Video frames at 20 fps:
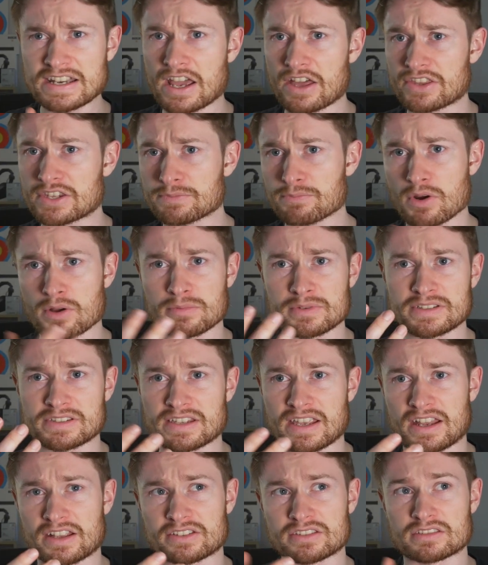Now this probably
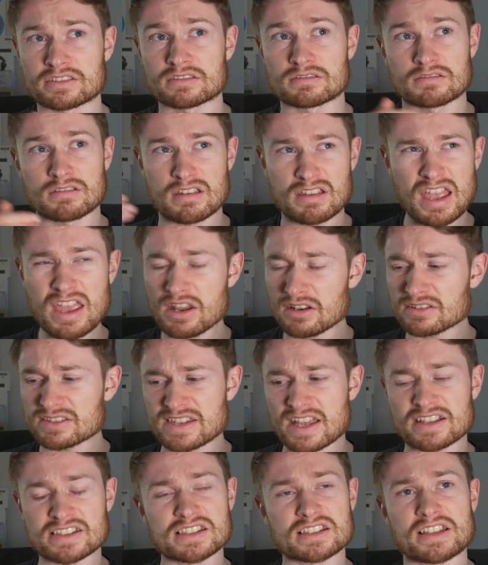sounds, it'll
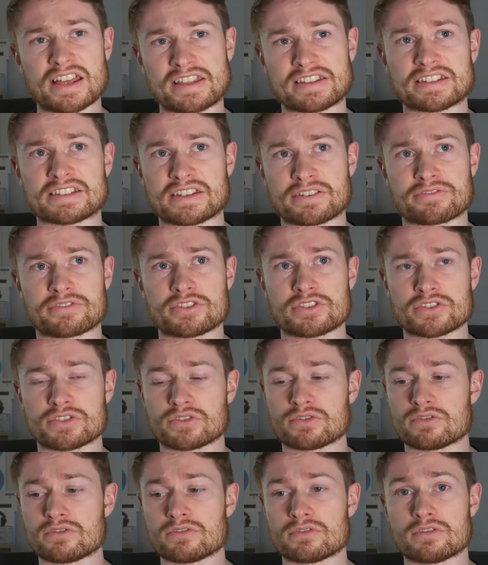sound slightly different
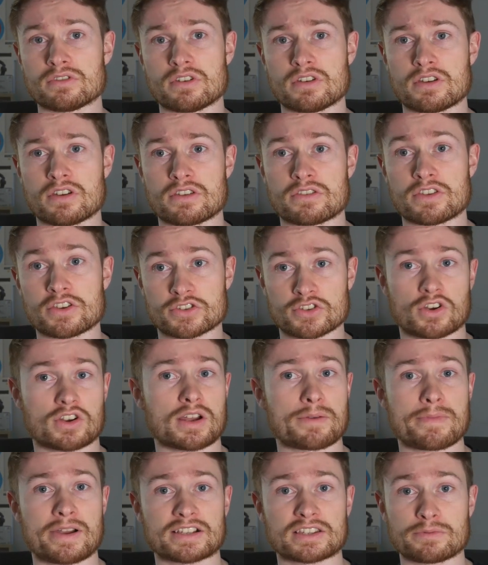to the
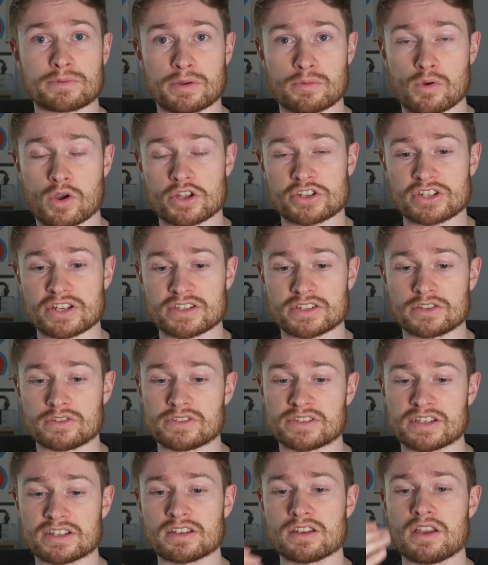shotgun mic that we were just
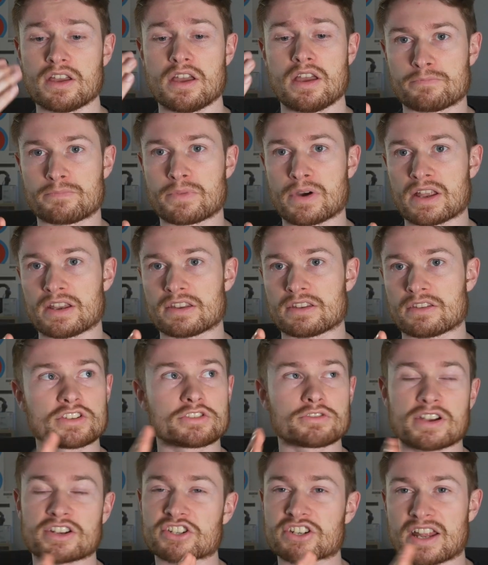using, but the
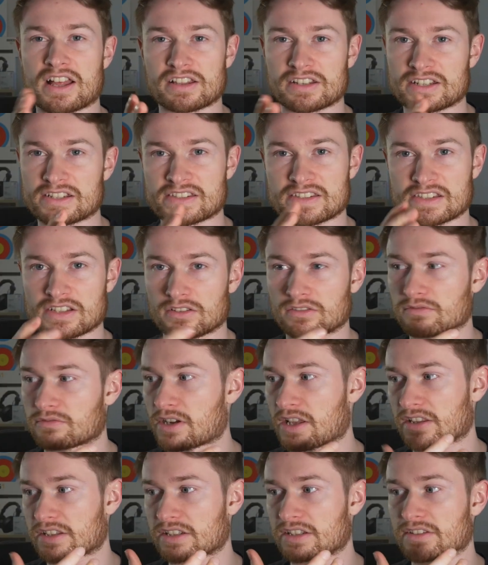directionality is still
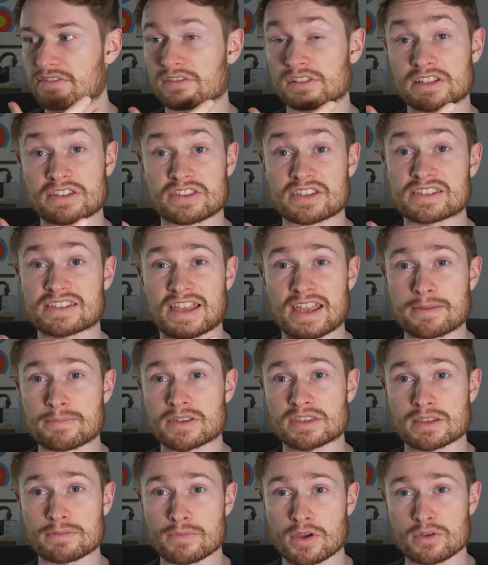relatively the same
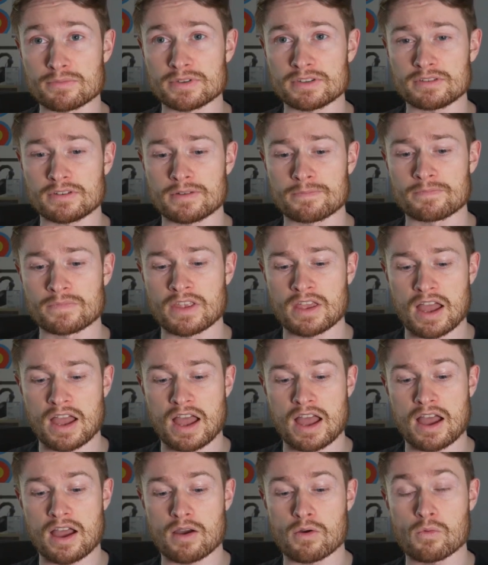at the moment.
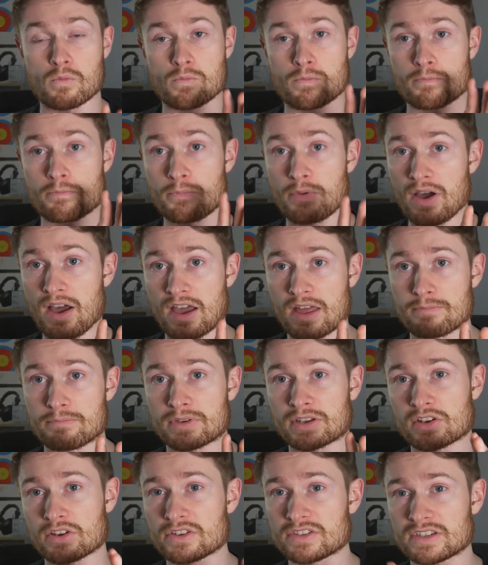Uh, but
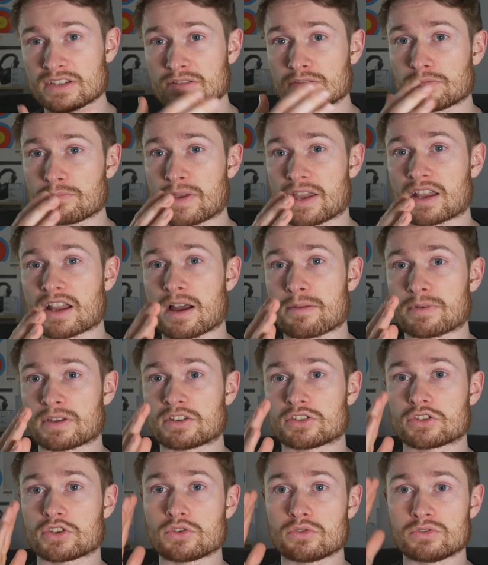because it will pick up
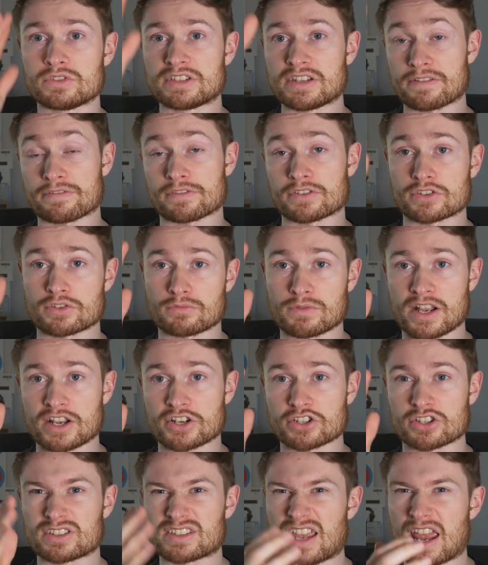in two different
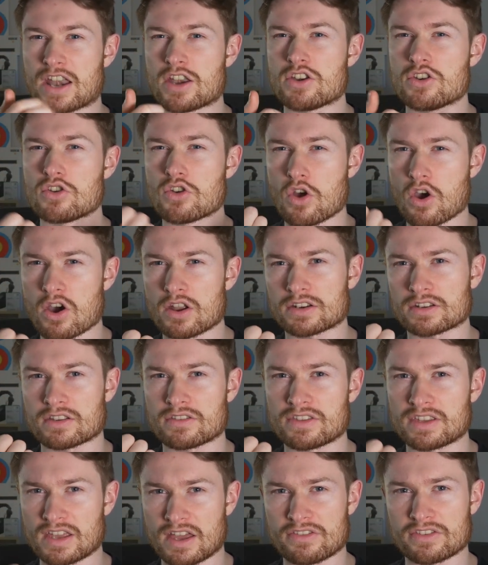directions and not
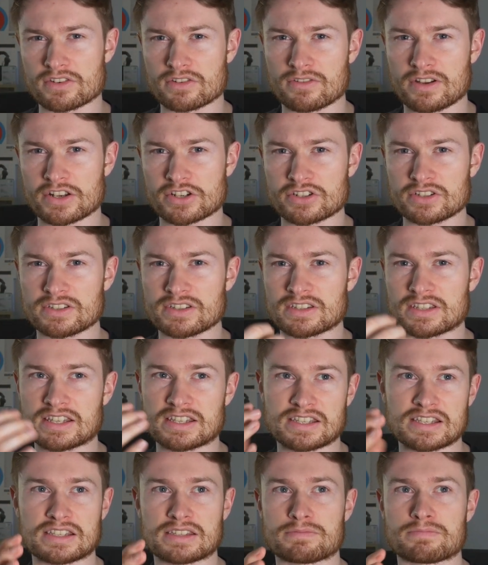the other directions,
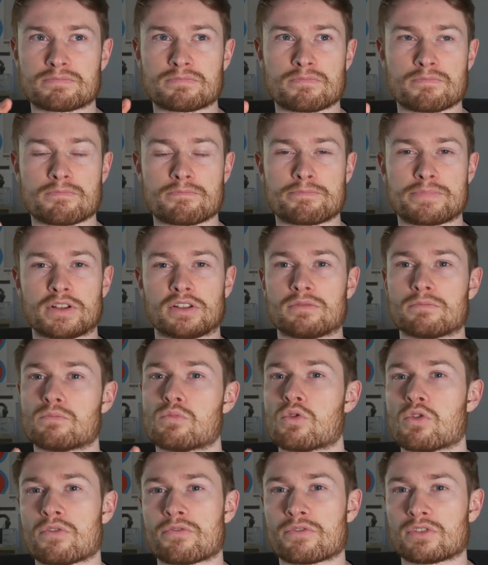this is built
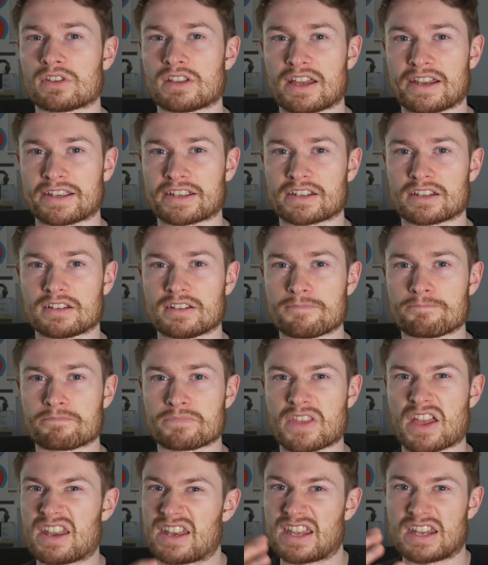more for like
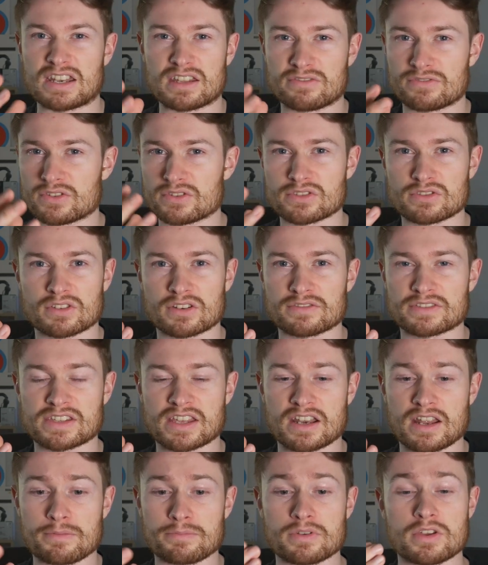an interview sort of
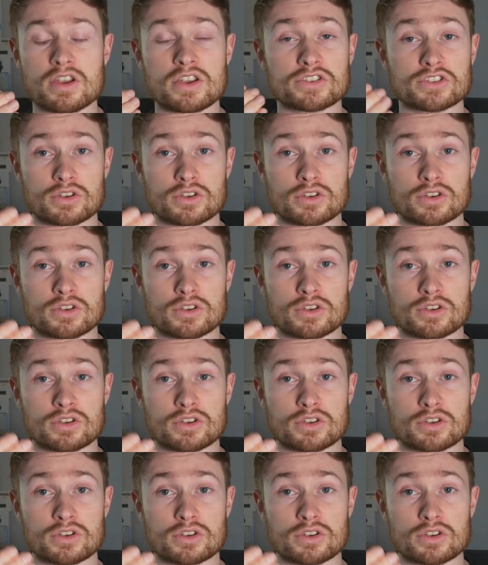setup.